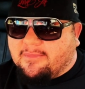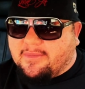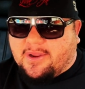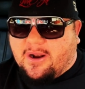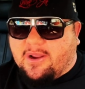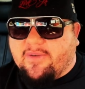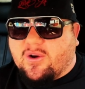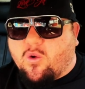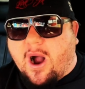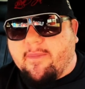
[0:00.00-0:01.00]
you know,
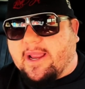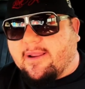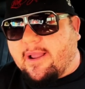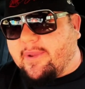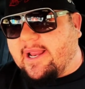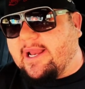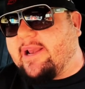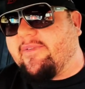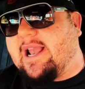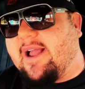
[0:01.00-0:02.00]
even Kwame, I mean, he
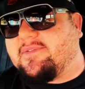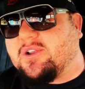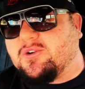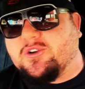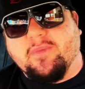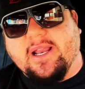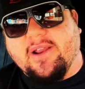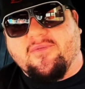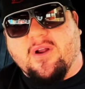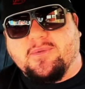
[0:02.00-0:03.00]
didn't even have social
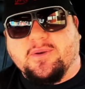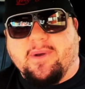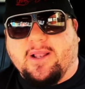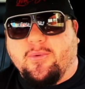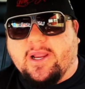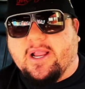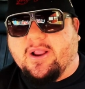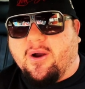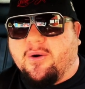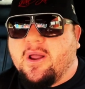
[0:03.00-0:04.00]
media for up to about a week
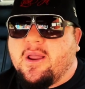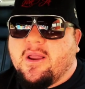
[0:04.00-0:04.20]
ago.